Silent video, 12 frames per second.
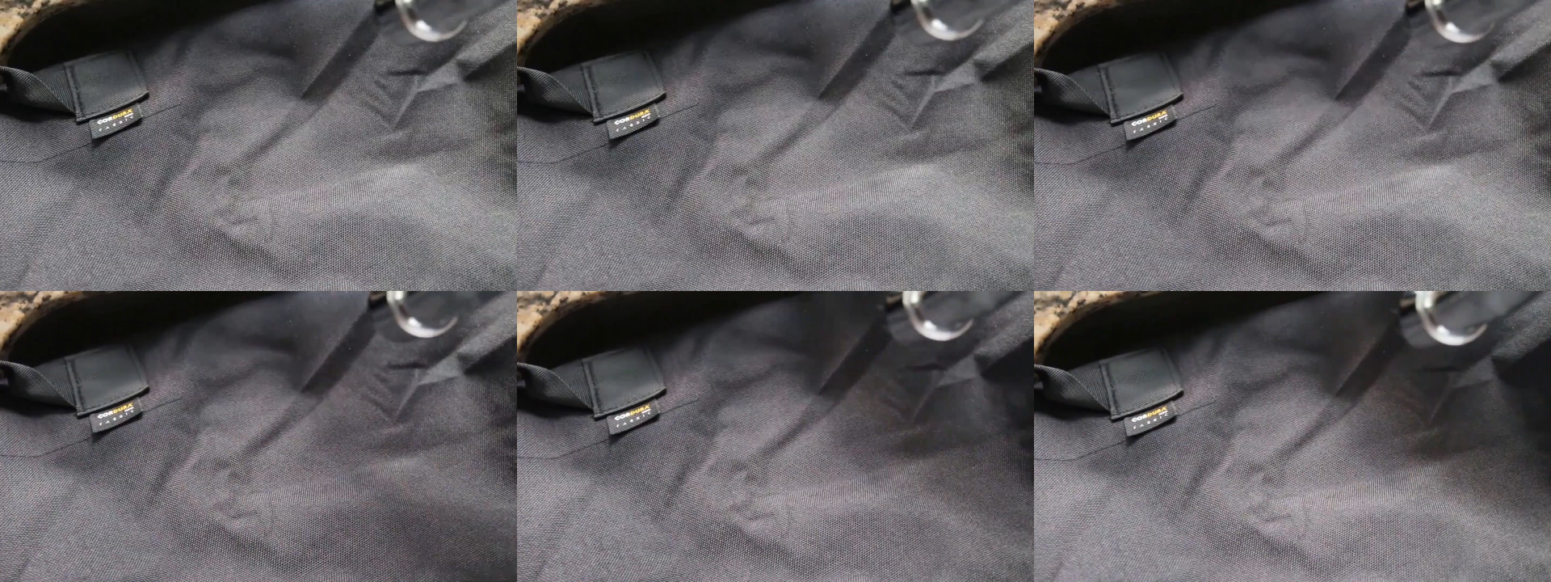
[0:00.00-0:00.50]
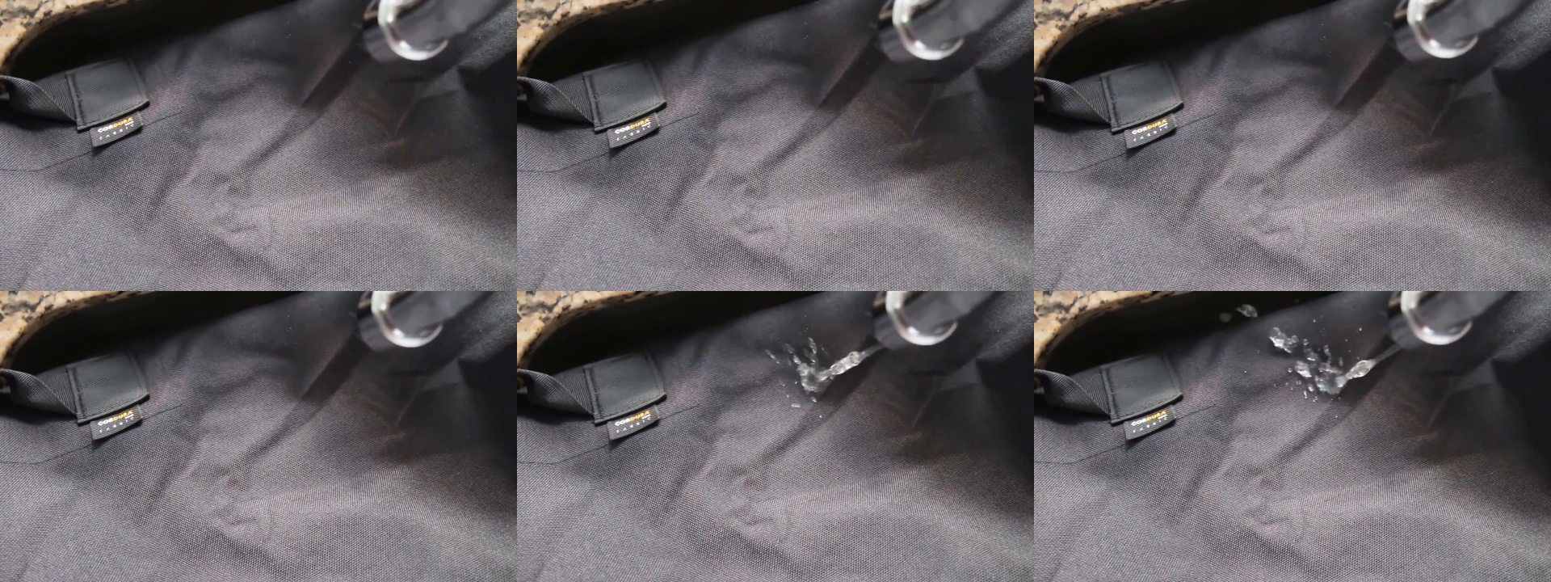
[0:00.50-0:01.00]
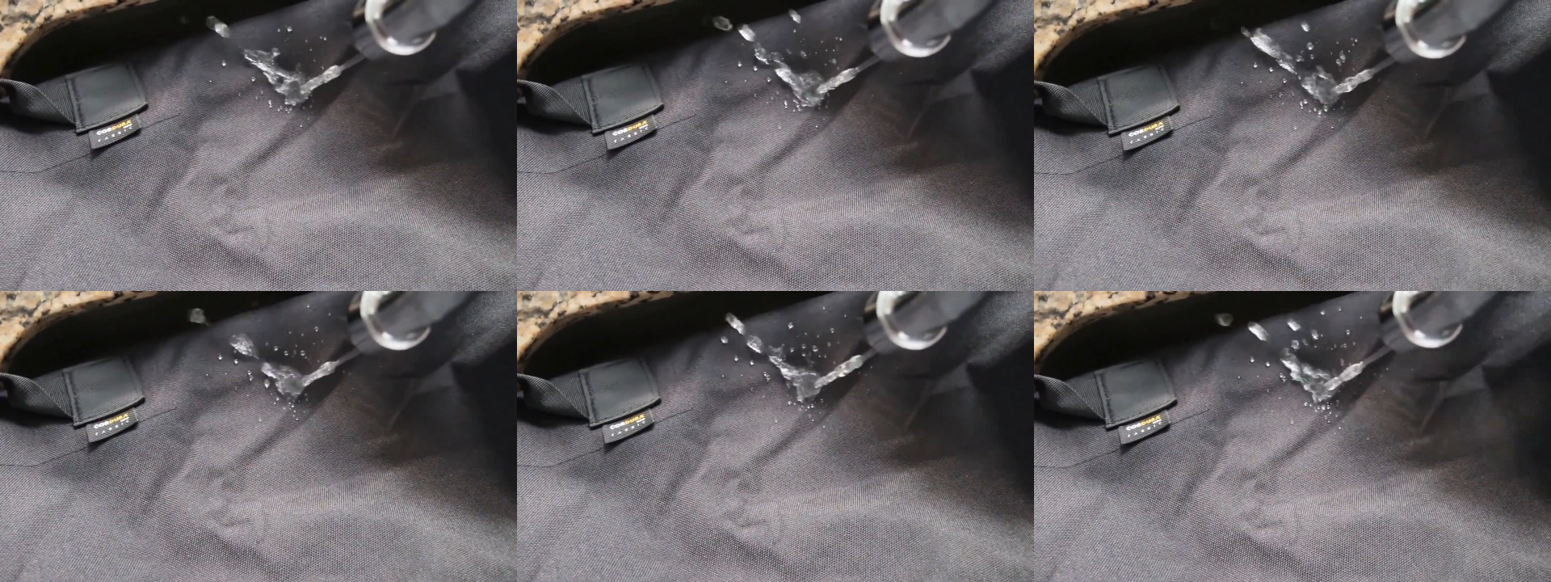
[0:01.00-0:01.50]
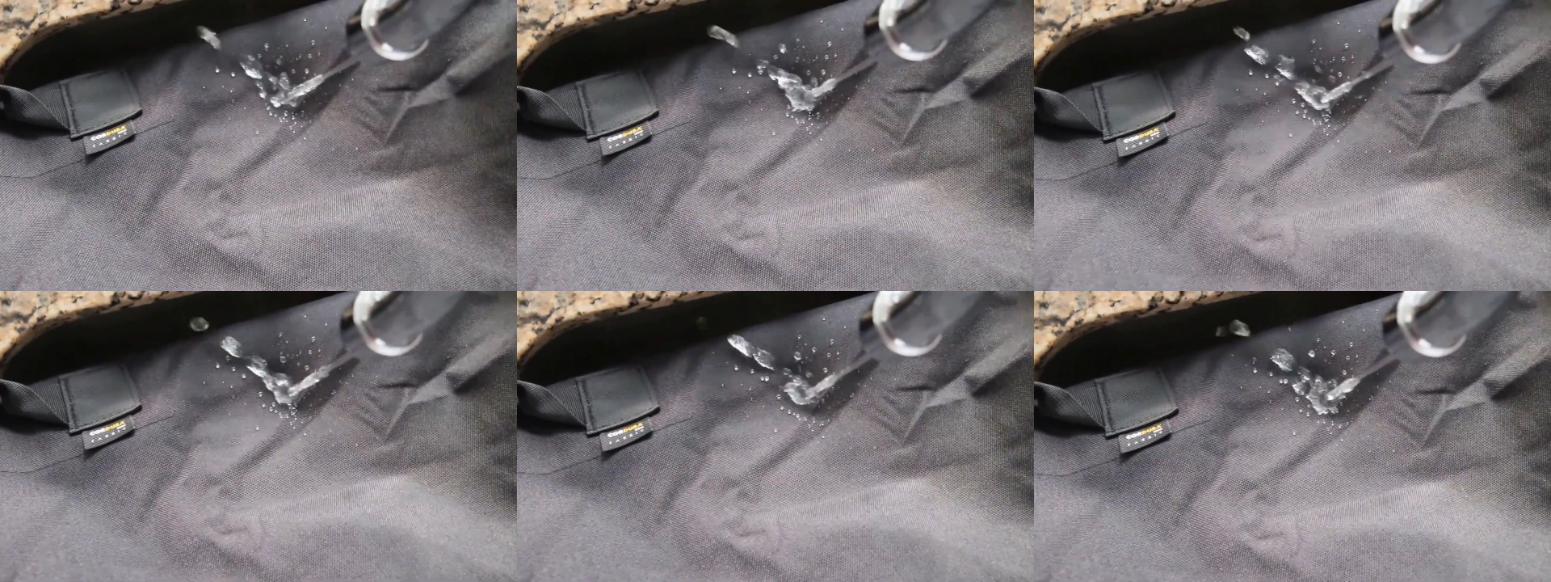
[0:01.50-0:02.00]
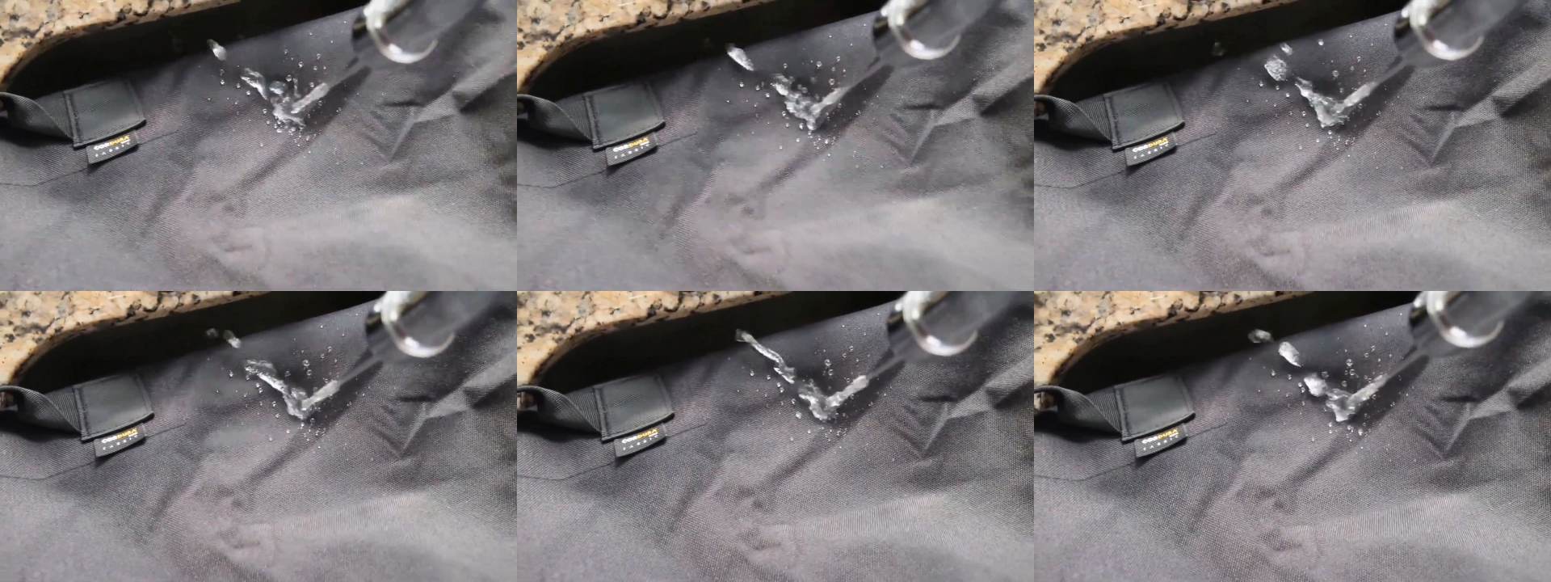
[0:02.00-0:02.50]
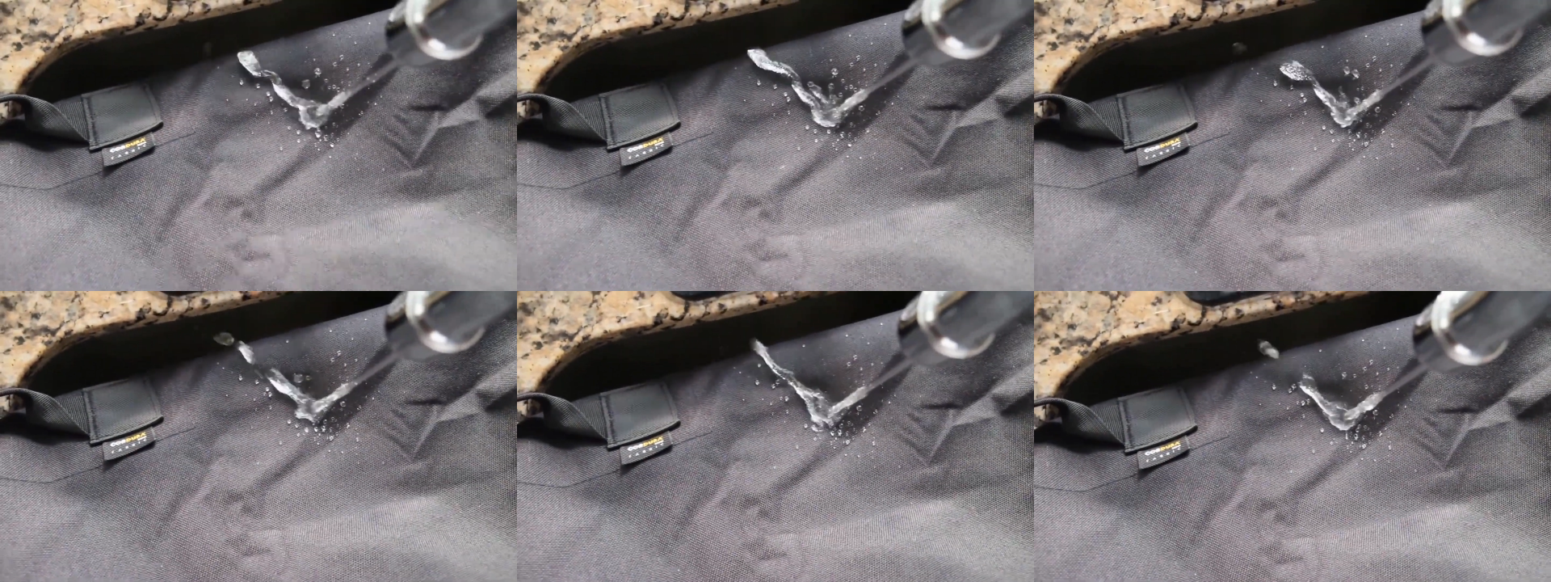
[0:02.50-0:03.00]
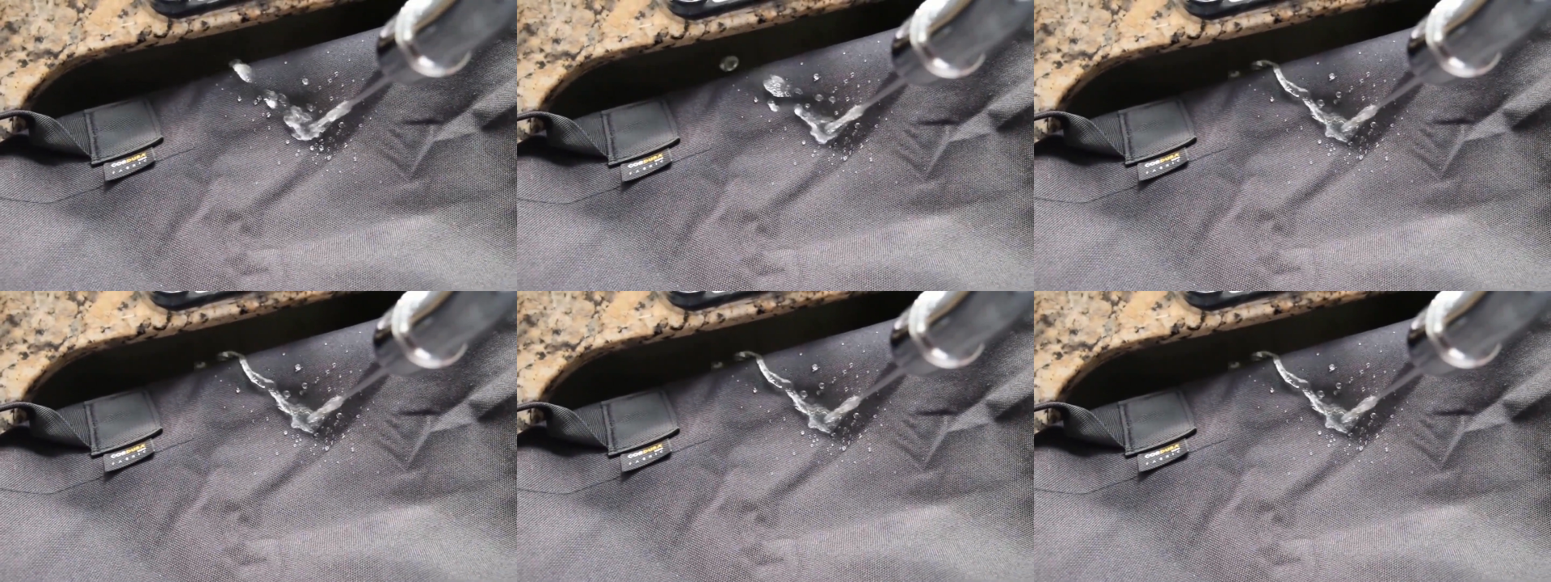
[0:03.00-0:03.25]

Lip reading: [unreadable: no face in view]